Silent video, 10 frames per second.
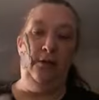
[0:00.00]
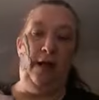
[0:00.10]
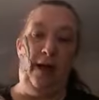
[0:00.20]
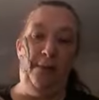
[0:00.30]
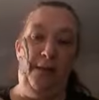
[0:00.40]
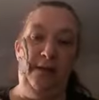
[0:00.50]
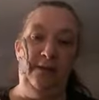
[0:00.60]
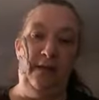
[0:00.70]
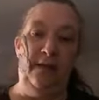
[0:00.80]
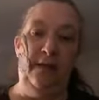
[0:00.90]
to add
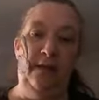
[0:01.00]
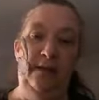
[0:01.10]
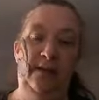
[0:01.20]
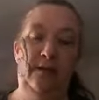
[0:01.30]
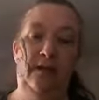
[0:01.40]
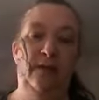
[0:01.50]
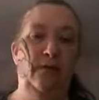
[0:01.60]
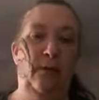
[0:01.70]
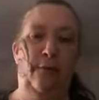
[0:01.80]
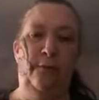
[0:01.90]
buttons like this, these are
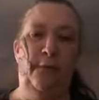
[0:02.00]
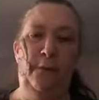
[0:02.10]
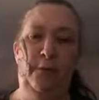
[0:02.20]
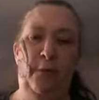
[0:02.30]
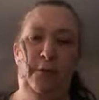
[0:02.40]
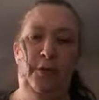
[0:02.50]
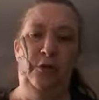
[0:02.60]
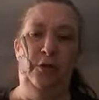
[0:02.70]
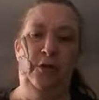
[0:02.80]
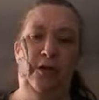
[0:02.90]
not for small
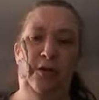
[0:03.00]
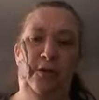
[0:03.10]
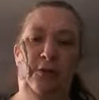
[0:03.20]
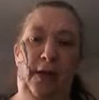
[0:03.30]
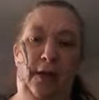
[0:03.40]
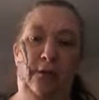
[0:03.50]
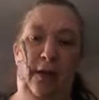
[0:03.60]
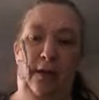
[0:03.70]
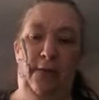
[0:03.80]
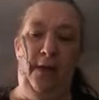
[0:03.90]
children. These are
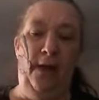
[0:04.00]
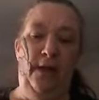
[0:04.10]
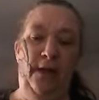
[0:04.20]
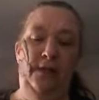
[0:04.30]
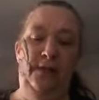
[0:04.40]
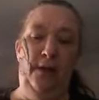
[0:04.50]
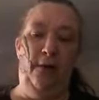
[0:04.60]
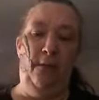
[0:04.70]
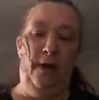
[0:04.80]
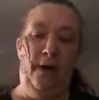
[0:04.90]
decorative.
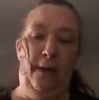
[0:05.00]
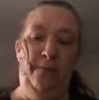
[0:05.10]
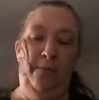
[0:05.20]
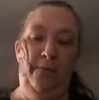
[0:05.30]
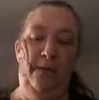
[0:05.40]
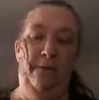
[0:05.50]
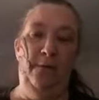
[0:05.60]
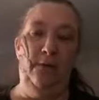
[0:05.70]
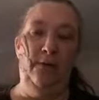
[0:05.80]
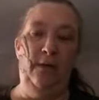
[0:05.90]
So if
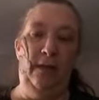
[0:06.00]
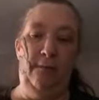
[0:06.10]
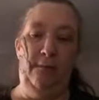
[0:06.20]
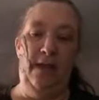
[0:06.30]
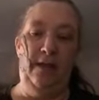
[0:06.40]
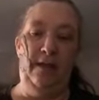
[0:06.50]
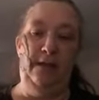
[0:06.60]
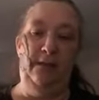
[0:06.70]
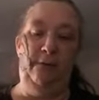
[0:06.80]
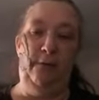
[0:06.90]
you're going to make
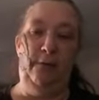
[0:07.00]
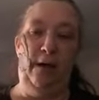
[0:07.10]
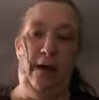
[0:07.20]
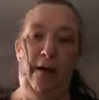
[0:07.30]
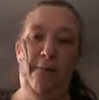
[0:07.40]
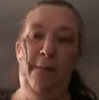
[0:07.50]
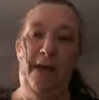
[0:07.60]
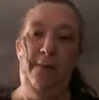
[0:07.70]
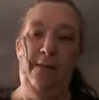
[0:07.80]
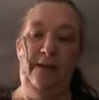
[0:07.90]
these for
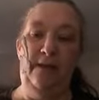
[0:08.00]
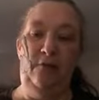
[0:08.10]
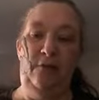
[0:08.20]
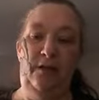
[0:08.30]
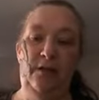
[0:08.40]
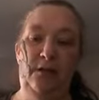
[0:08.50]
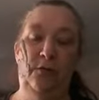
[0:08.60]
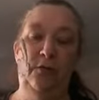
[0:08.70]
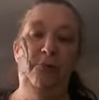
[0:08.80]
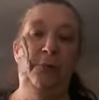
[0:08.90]
babies and
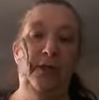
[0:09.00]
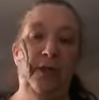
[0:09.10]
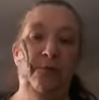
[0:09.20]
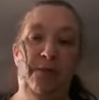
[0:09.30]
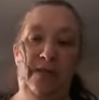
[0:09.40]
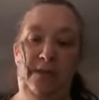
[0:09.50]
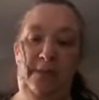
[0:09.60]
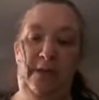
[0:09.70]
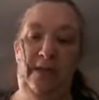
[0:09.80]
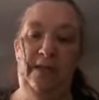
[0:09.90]
grandchildren, please, please,
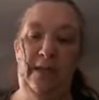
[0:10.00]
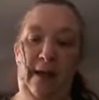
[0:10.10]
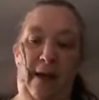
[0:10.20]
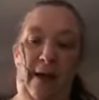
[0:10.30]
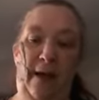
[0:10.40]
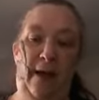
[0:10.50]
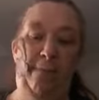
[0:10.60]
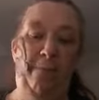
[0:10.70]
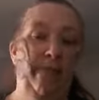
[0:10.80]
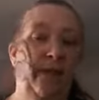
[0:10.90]
please
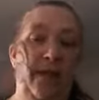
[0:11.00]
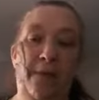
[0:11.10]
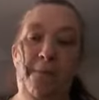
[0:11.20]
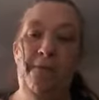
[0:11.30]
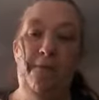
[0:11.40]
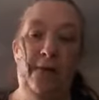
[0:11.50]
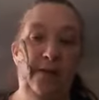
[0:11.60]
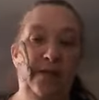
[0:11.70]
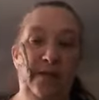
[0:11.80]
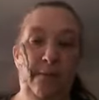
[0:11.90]
keep it
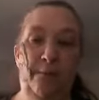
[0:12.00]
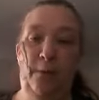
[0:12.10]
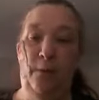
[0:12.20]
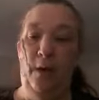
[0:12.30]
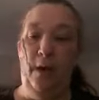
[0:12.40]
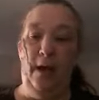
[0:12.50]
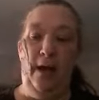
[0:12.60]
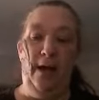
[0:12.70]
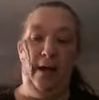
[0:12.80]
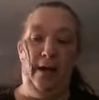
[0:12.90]
very simple.
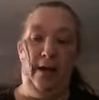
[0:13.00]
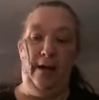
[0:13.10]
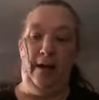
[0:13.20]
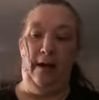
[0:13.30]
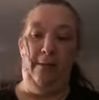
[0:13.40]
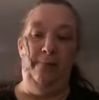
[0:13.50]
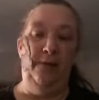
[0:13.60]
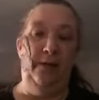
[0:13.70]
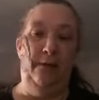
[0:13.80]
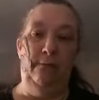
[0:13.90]
And
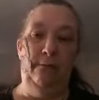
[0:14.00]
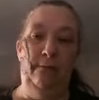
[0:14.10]
don't,